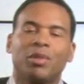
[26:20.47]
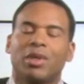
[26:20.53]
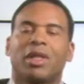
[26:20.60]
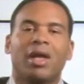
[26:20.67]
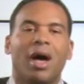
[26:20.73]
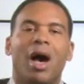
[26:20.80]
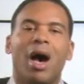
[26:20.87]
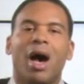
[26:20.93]
with
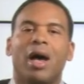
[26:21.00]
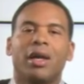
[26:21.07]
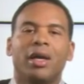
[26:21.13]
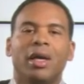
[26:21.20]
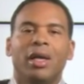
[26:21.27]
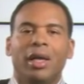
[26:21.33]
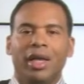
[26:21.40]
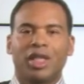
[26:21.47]
God
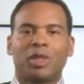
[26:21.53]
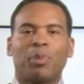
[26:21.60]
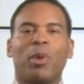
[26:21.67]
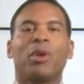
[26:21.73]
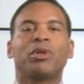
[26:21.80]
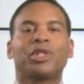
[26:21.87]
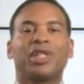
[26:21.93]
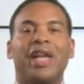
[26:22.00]
is
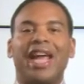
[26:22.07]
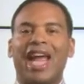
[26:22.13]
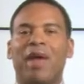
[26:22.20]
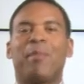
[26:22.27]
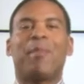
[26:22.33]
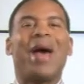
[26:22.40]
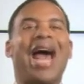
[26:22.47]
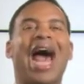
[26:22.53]
supposed to
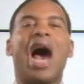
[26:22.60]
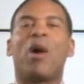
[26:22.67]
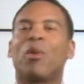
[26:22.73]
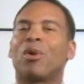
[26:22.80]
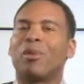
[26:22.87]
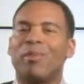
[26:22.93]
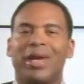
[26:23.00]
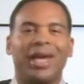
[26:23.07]

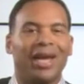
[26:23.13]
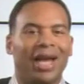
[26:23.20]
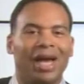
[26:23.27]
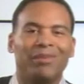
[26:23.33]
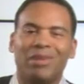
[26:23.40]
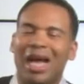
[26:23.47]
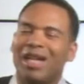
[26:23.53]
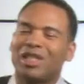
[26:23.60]
empower me.
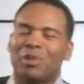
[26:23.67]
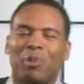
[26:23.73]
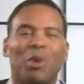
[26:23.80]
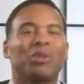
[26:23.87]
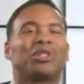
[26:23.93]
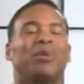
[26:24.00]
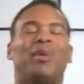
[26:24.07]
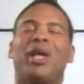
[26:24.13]
I'm not
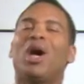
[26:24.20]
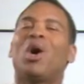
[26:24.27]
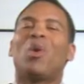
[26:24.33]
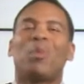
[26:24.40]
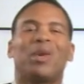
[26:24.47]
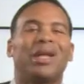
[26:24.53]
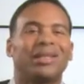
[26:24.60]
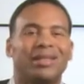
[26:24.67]
supposed to be
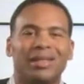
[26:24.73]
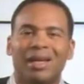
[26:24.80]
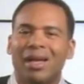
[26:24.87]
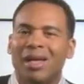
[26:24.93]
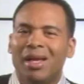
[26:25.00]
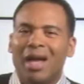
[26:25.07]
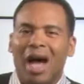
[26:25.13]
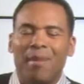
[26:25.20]
hopeless.
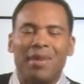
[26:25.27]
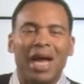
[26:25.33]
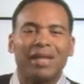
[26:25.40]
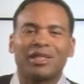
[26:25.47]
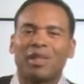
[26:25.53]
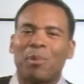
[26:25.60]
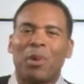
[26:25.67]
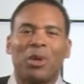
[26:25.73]
I'm not
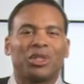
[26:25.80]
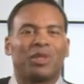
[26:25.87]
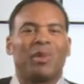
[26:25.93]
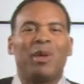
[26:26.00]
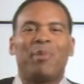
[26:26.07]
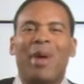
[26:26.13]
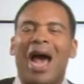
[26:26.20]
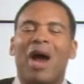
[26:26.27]
supposed to
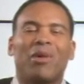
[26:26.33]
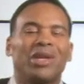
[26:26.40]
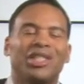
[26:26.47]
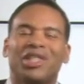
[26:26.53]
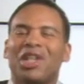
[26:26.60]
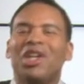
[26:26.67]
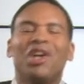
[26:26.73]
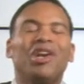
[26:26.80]
be
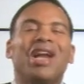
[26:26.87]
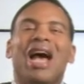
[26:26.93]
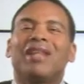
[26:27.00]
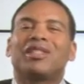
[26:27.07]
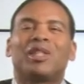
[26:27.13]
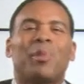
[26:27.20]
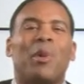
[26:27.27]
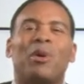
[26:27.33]
powerless. You're
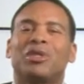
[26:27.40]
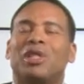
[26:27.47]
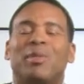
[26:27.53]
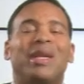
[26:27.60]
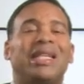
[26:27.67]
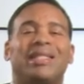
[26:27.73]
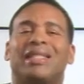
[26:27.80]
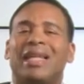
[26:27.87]
not supposed to
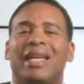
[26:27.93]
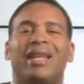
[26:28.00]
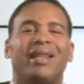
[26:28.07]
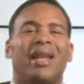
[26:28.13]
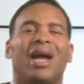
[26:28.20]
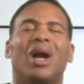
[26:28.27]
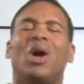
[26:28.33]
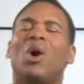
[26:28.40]
be sitting
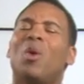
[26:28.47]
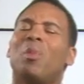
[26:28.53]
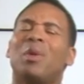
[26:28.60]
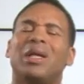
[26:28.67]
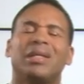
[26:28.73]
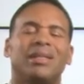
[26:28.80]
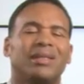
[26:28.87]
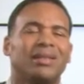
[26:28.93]
there
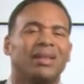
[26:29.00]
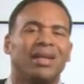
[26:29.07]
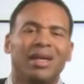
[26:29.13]
hopeless,